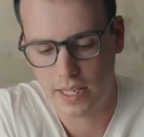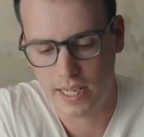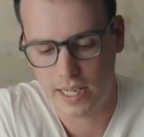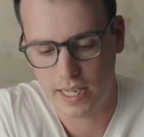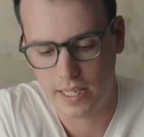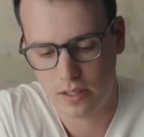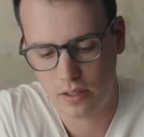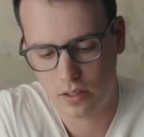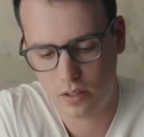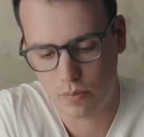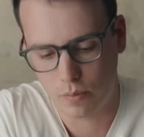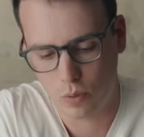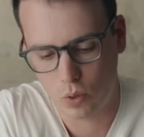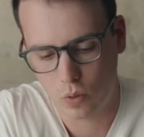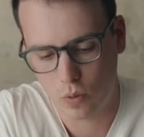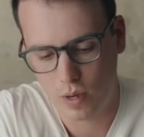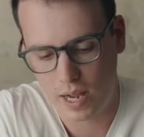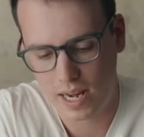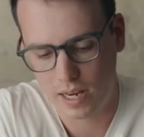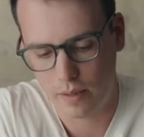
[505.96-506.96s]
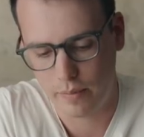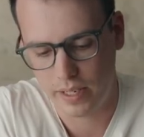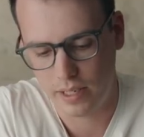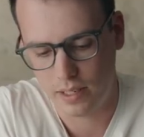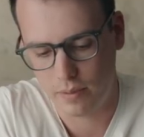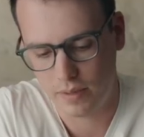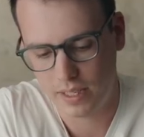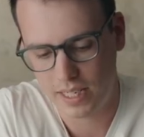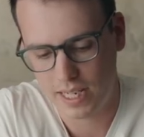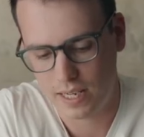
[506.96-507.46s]
these small
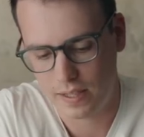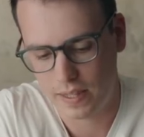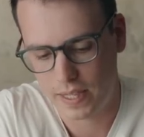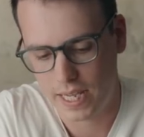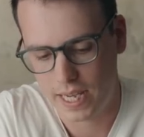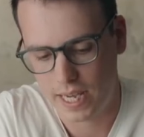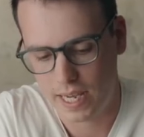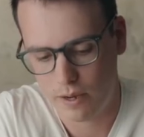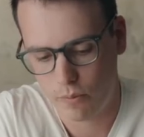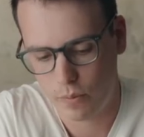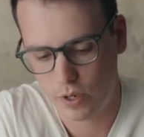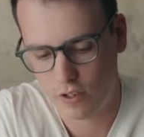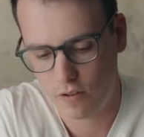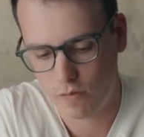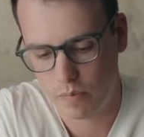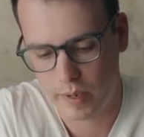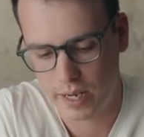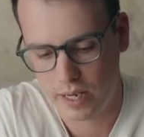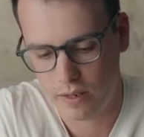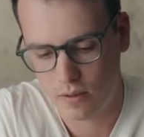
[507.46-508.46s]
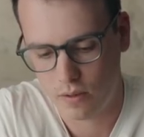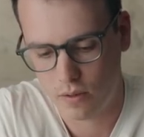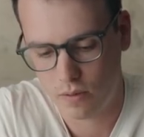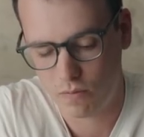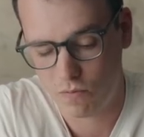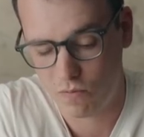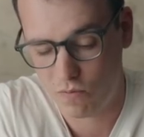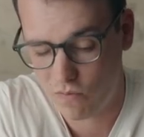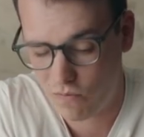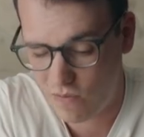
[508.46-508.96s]
aluminium teeth here, which have been
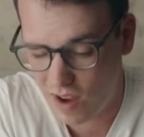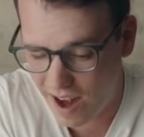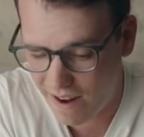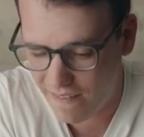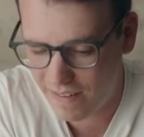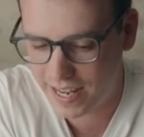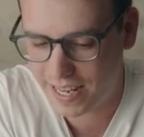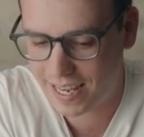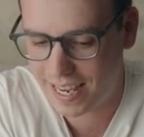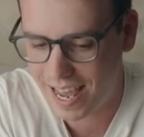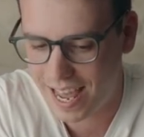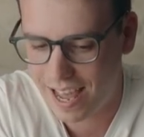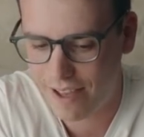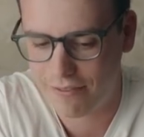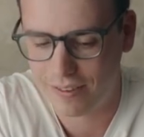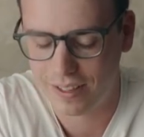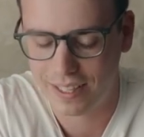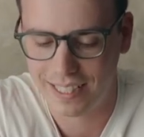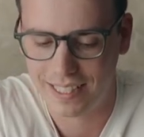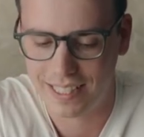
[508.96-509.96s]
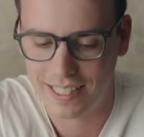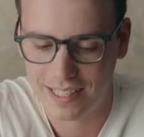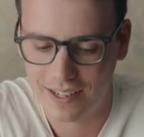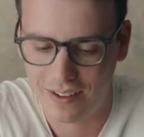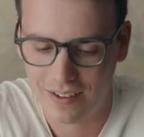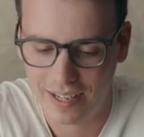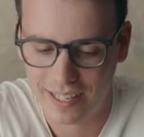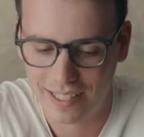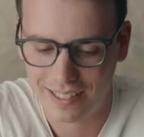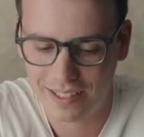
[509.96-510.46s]
very carefully
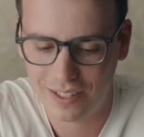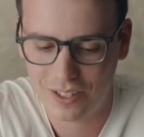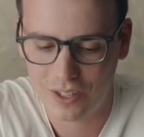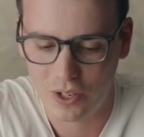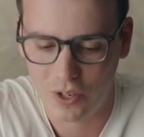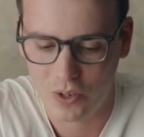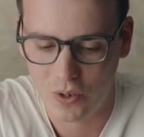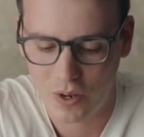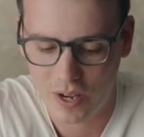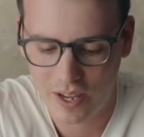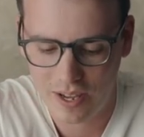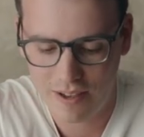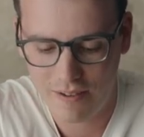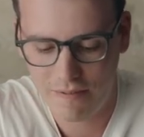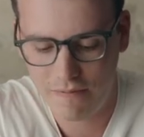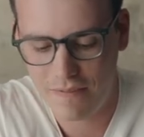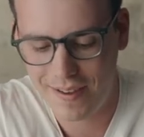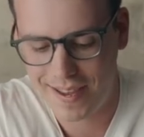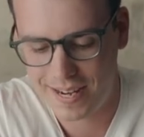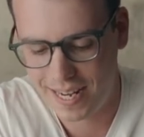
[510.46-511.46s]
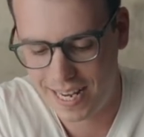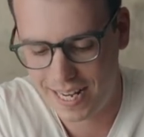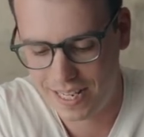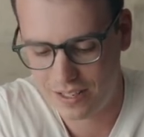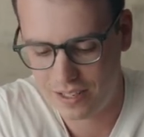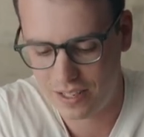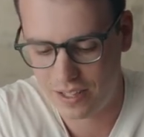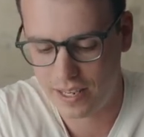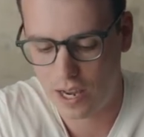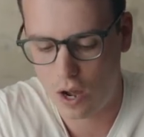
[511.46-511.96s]
designed to fit
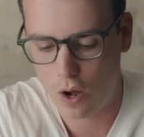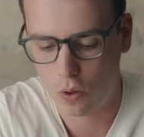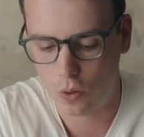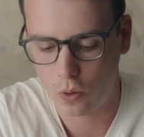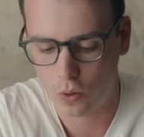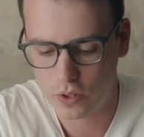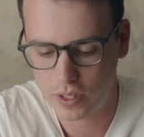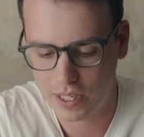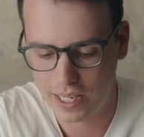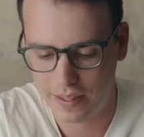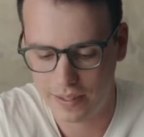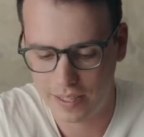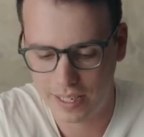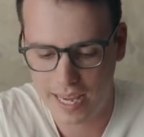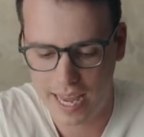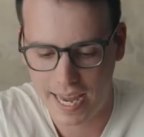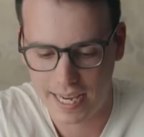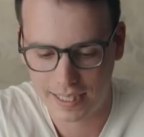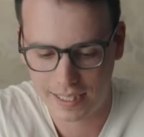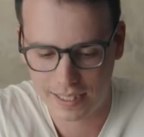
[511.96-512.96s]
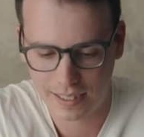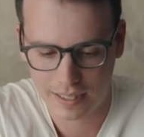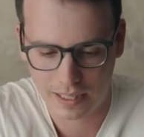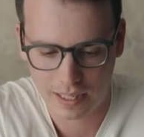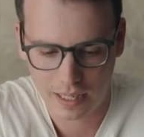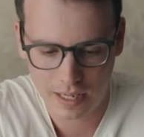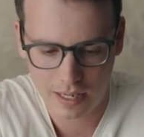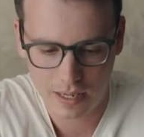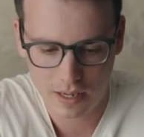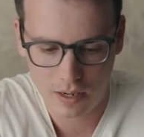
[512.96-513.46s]
into the holes in the
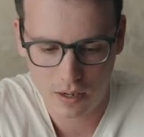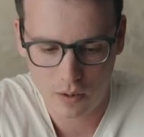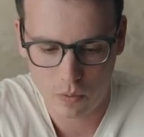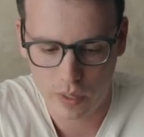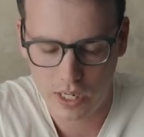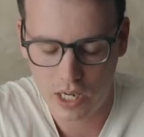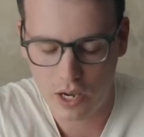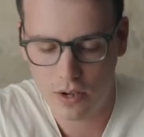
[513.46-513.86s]
case. We